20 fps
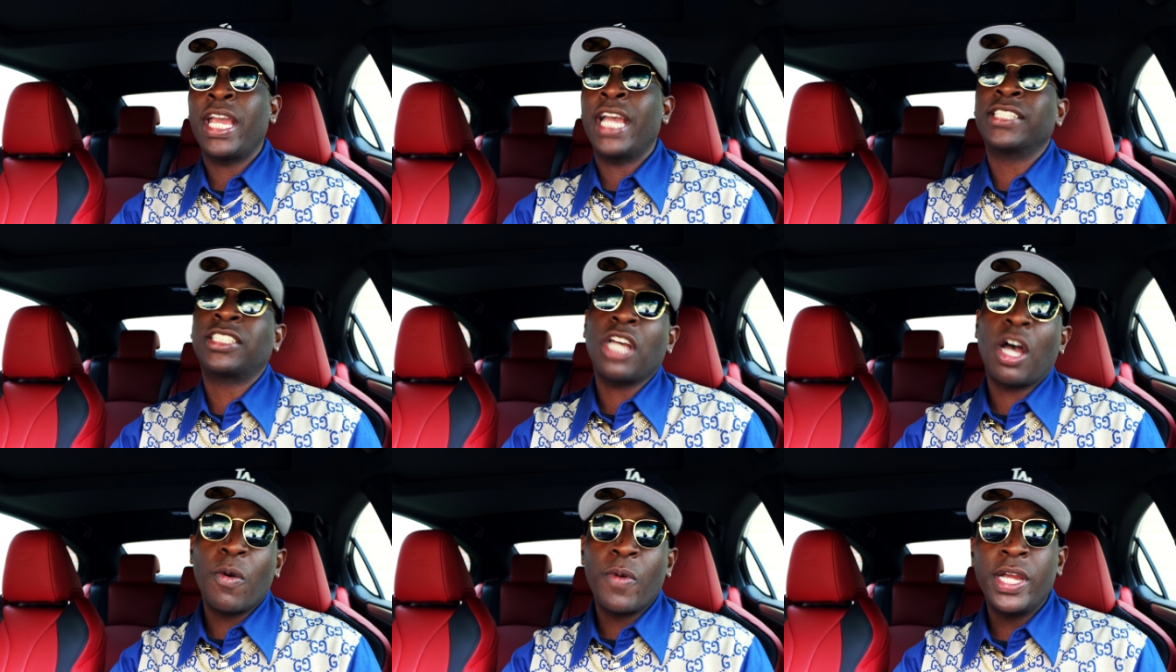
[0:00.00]

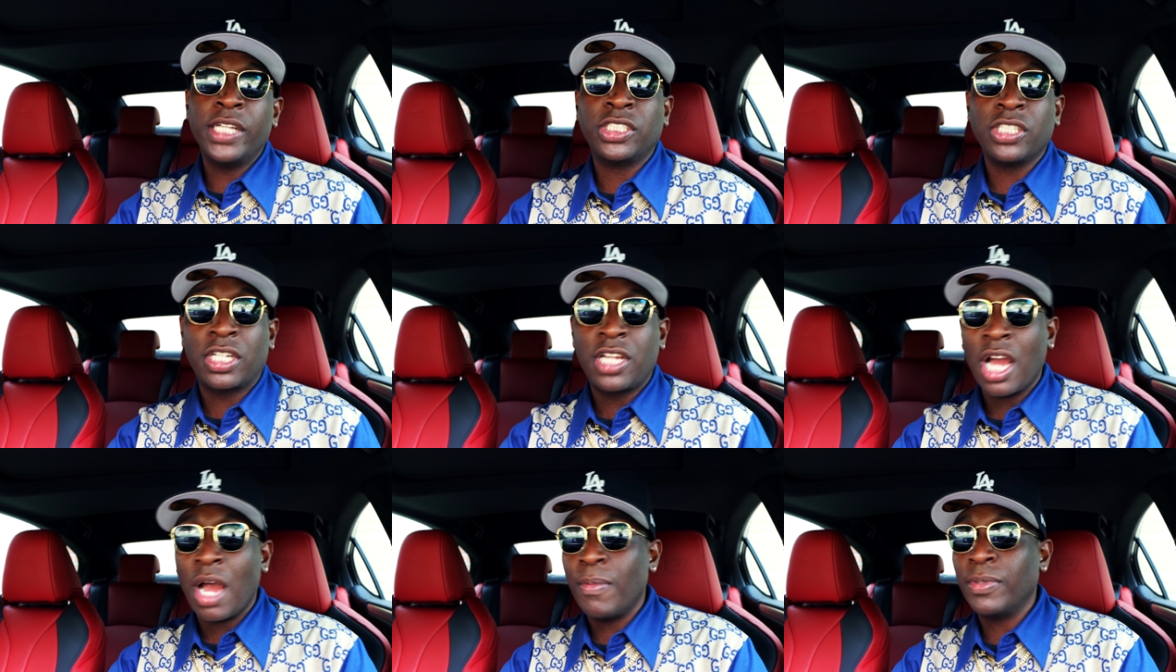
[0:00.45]
As always,
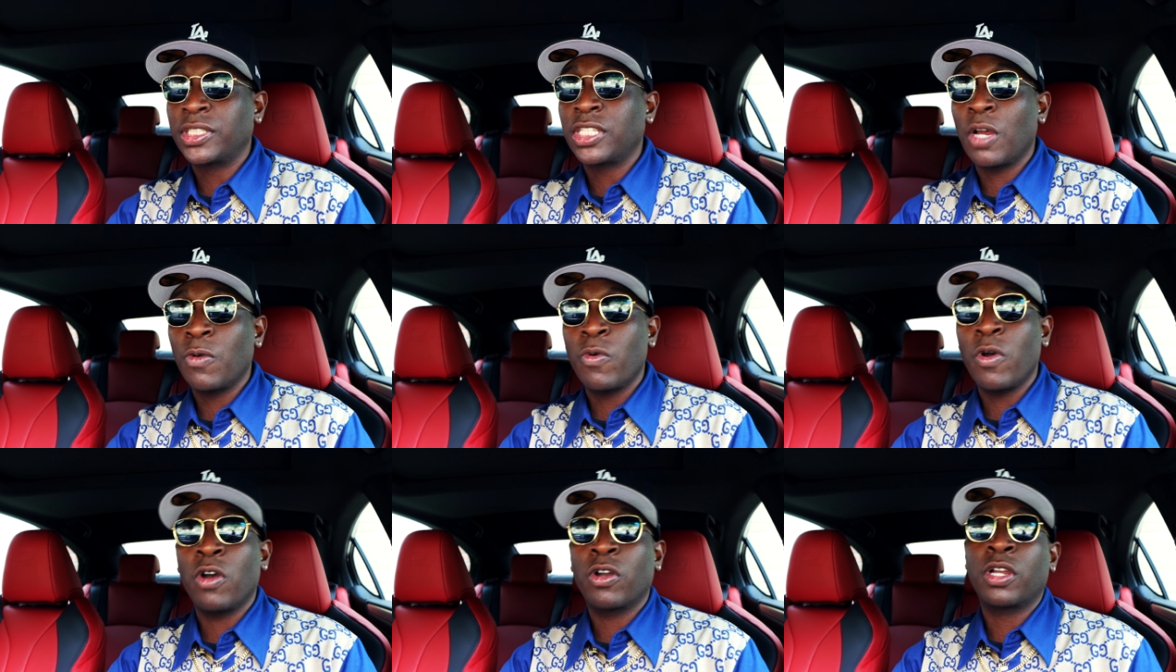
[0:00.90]
your comments are
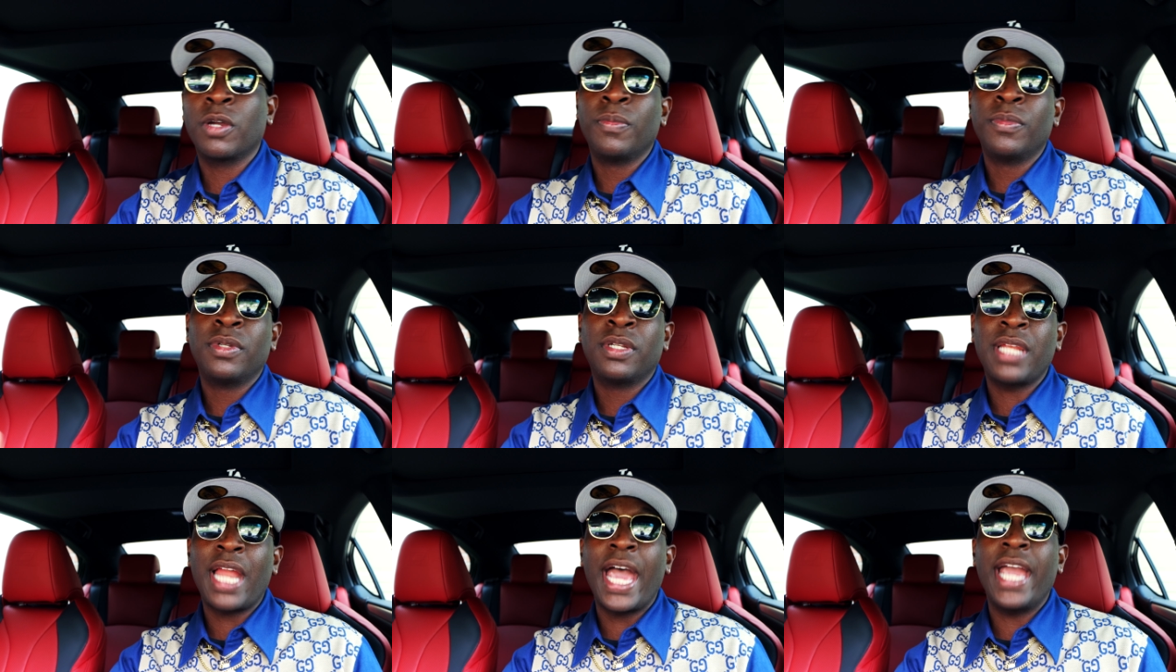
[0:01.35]

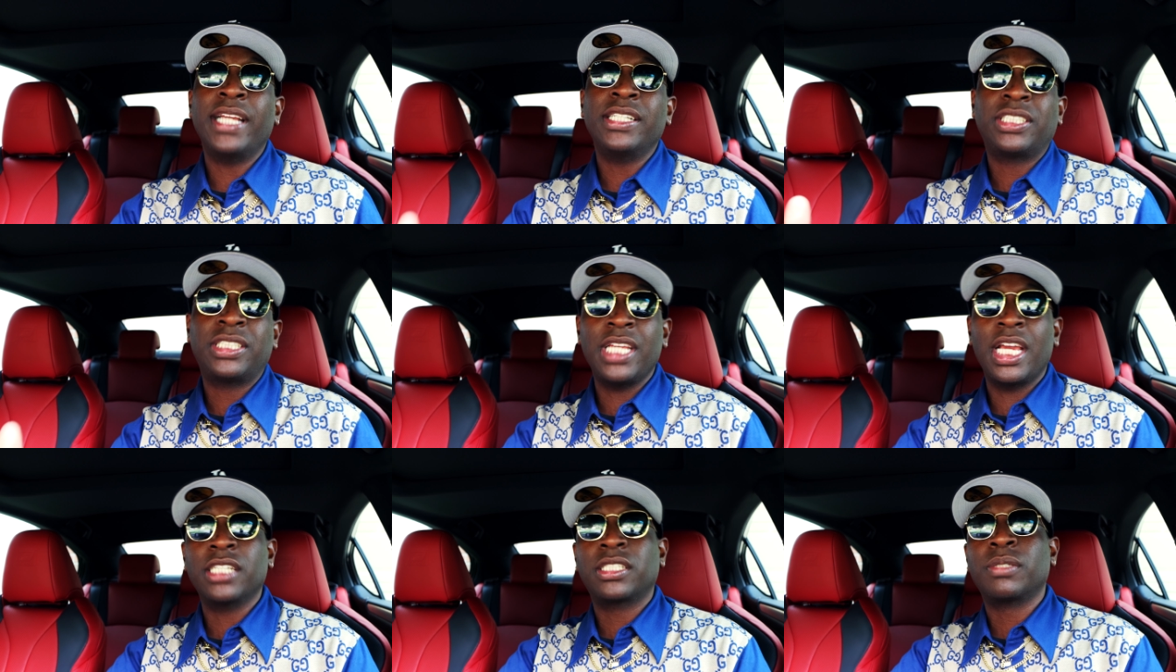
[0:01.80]
welcome. Like,
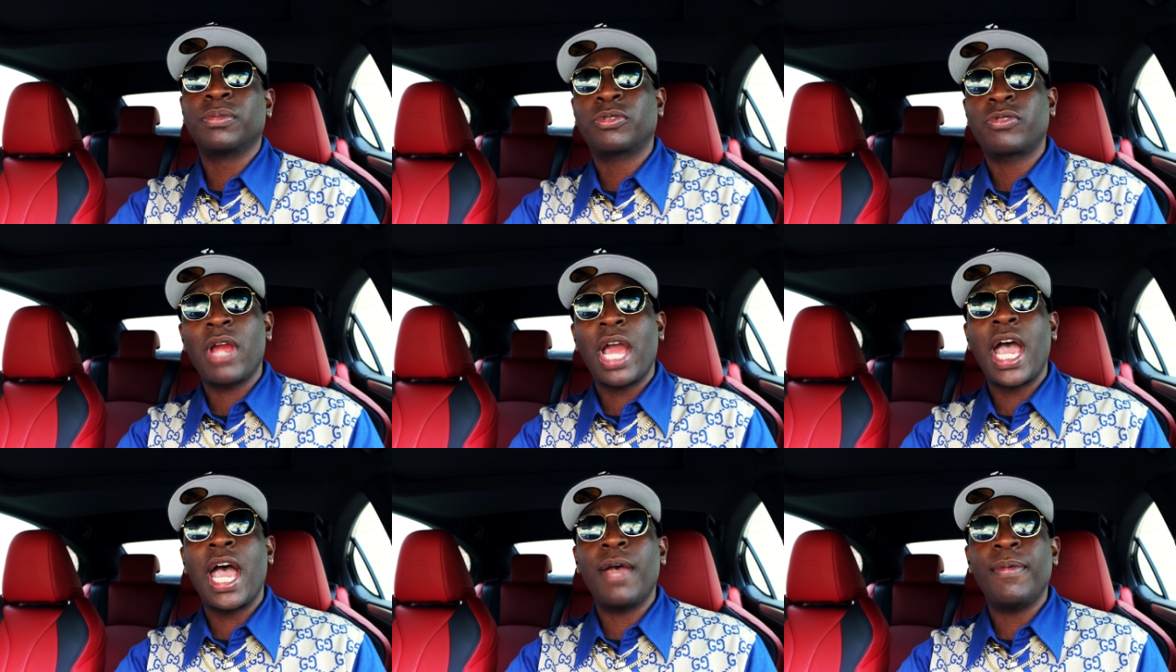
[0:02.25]
share,
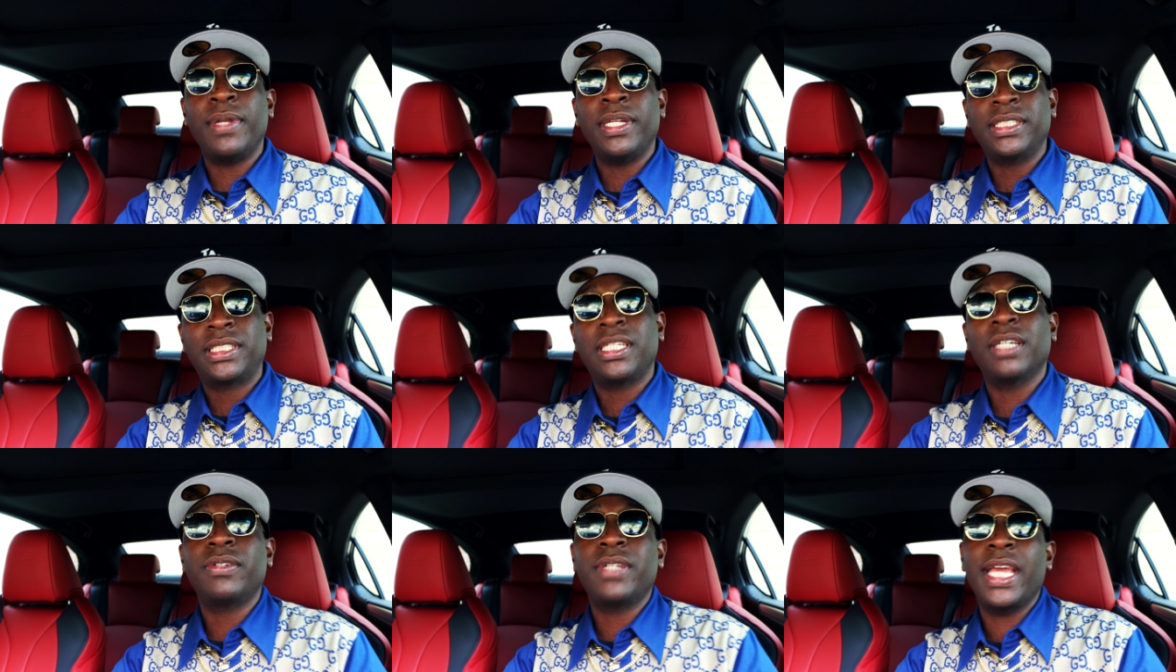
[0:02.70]
subscribe, and
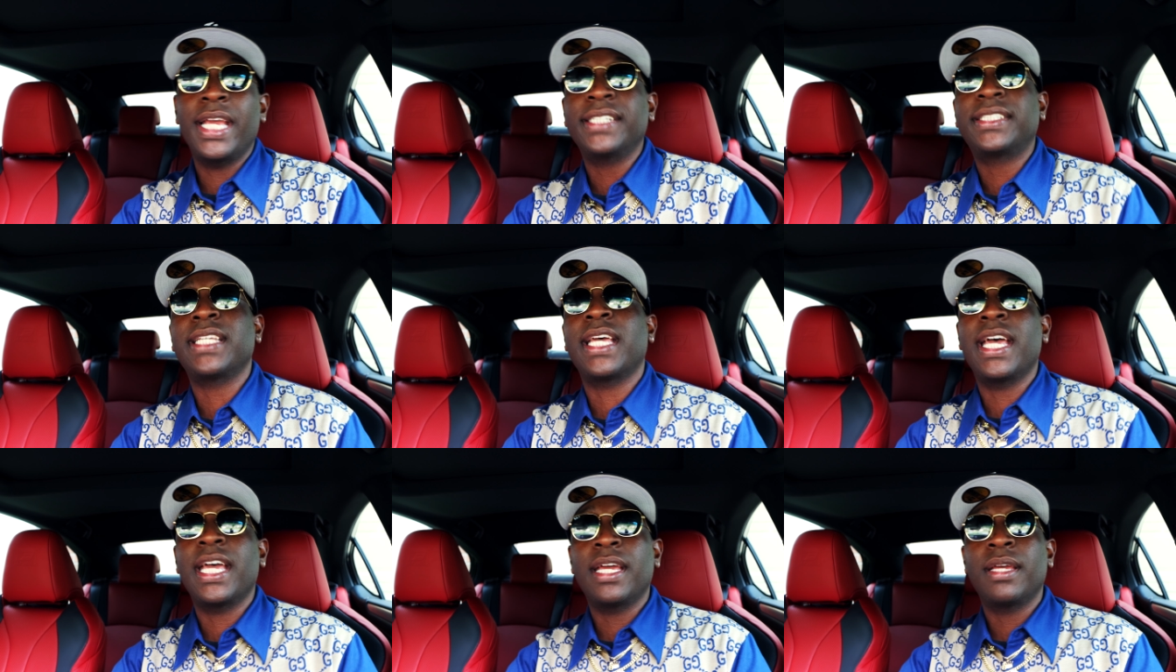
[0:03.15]
until next
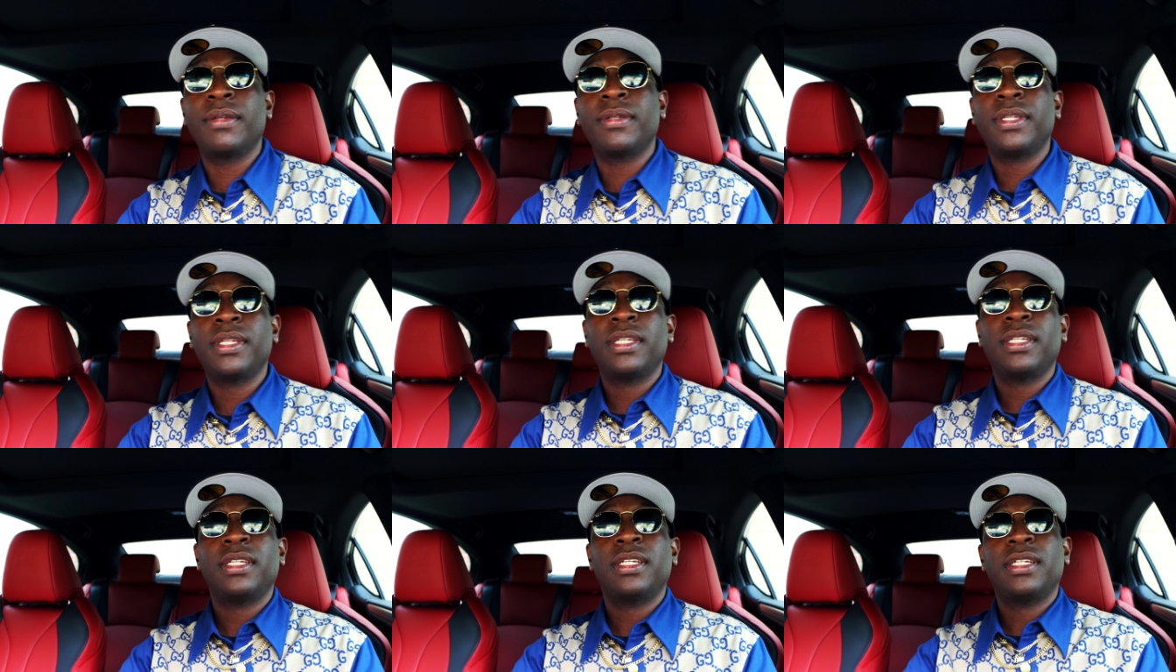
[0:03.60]
time,
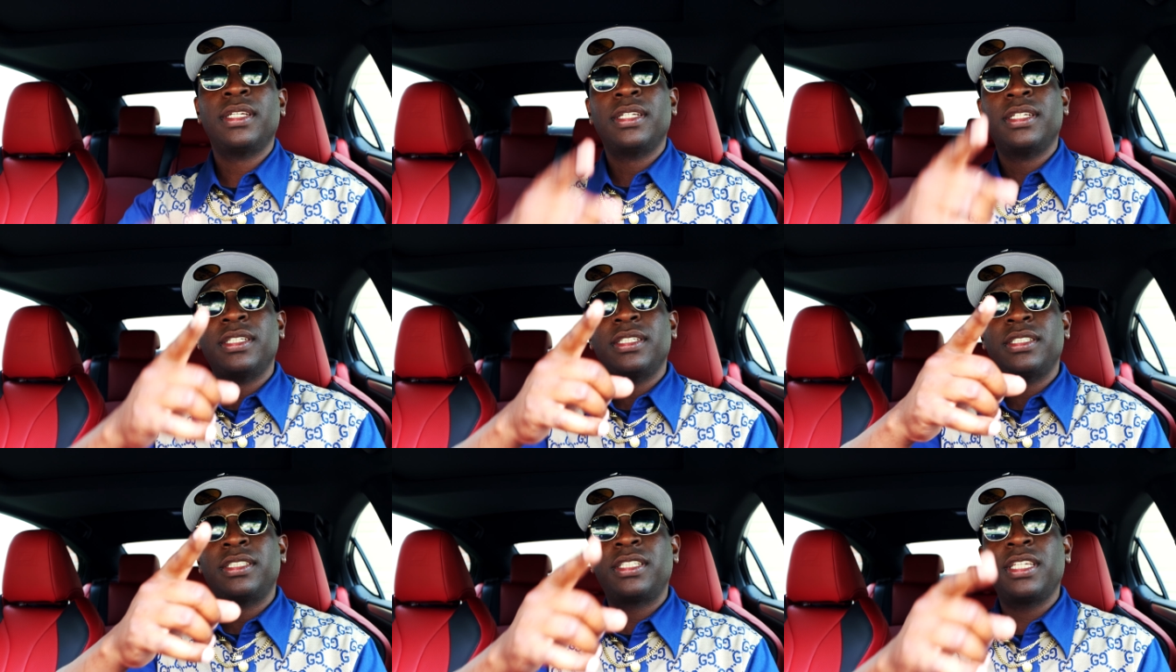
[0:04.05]

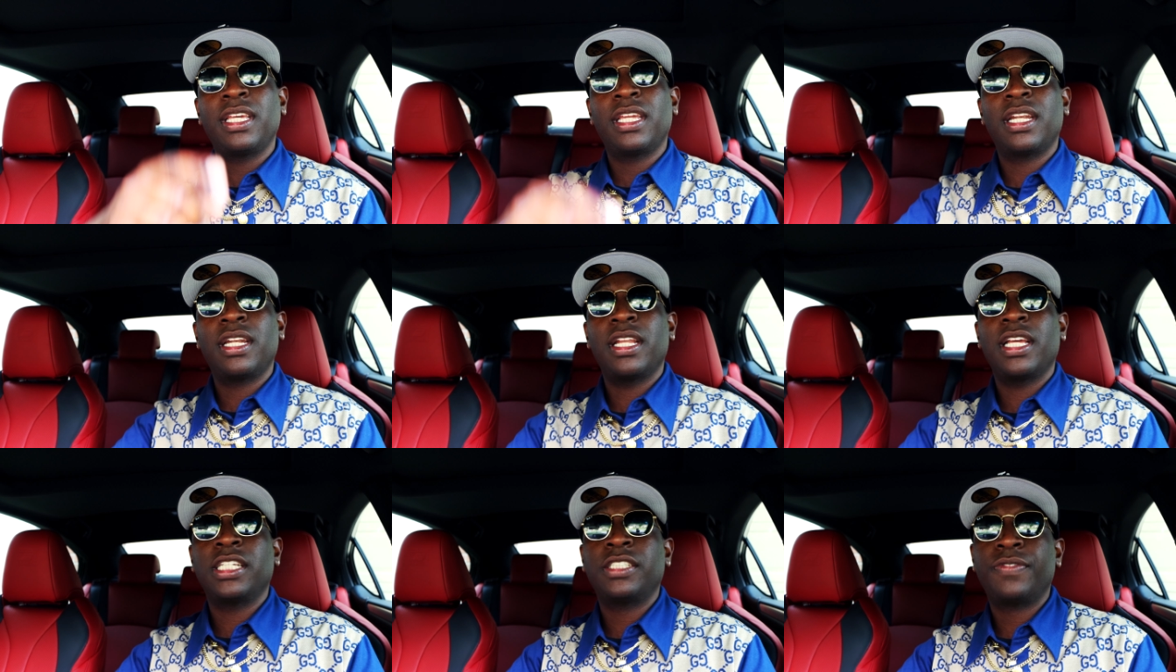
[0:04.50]
see you
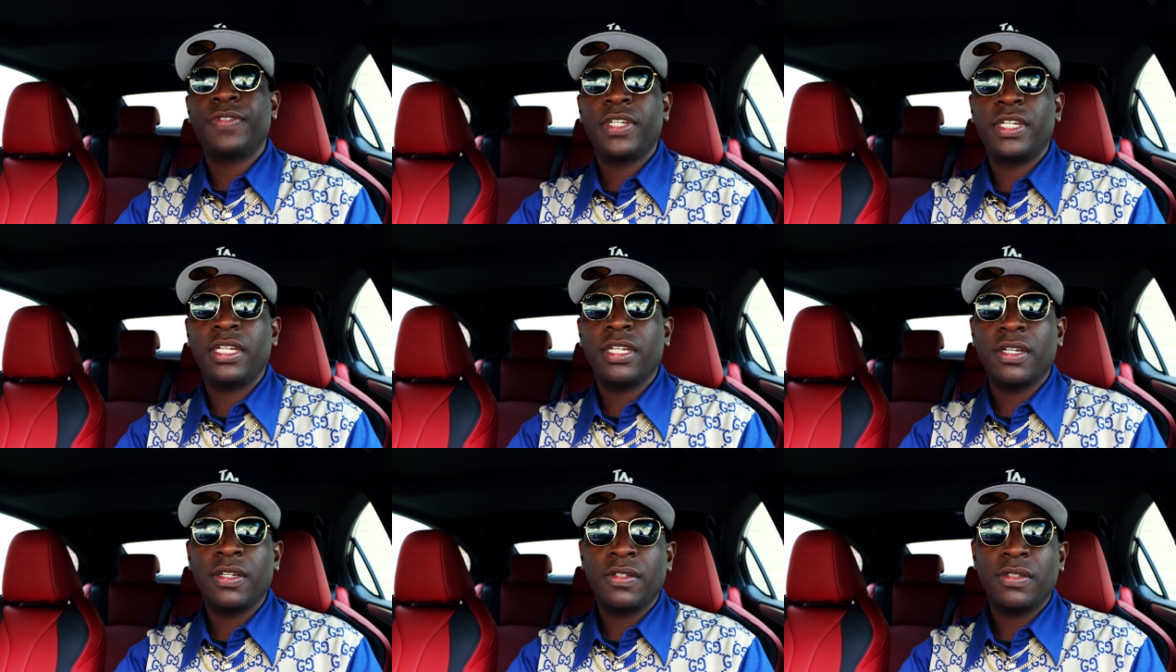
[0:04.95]
in the next
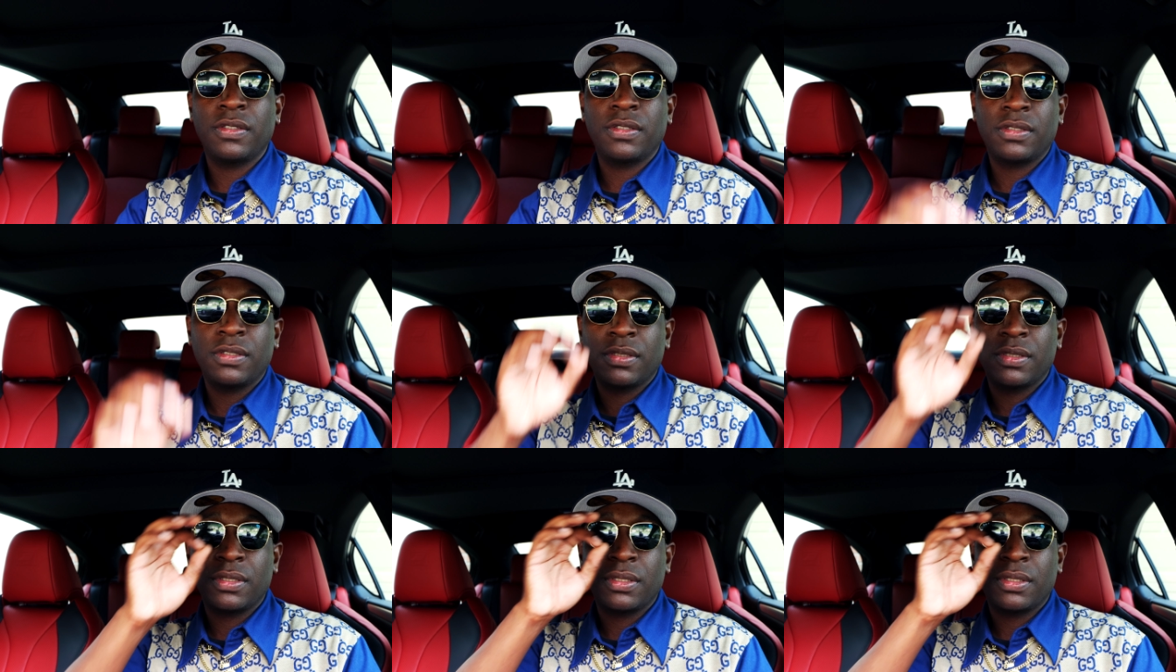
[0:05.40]
video.